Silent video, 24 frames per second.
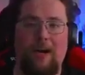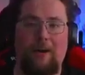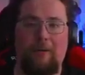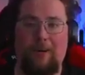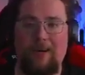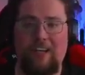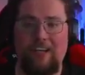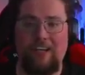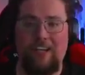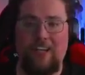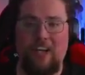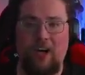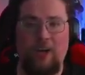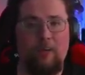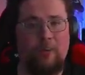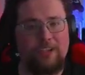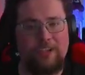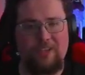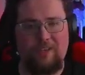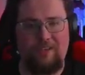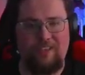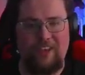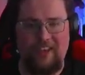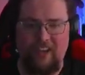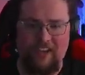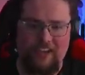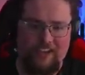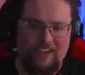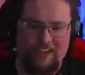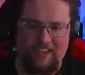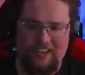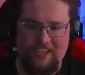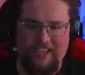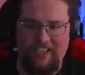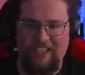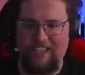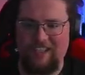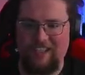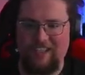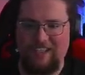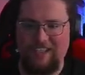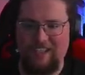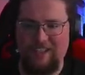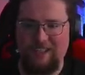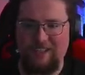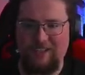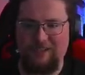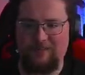I want to know what you think.
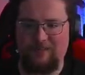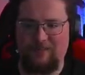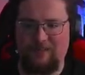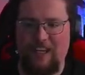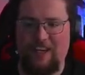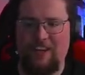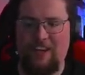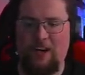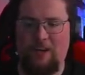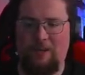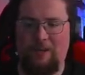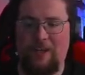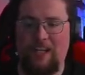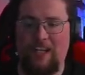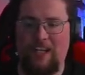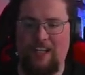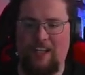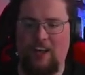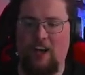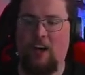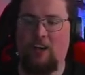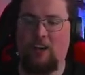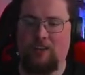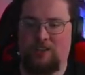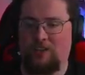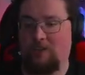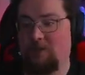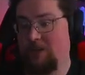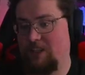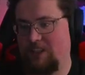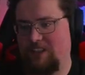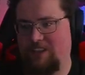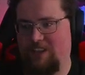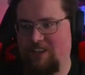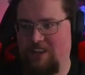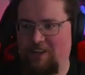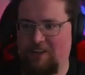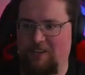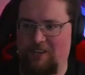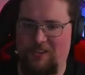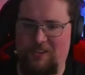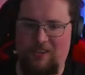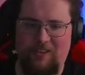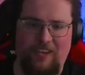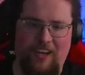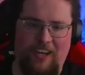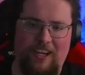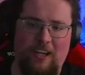I know Killy also wants to know what
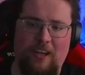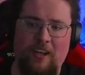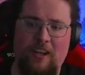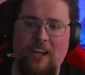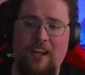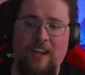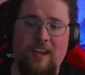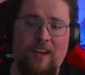you think,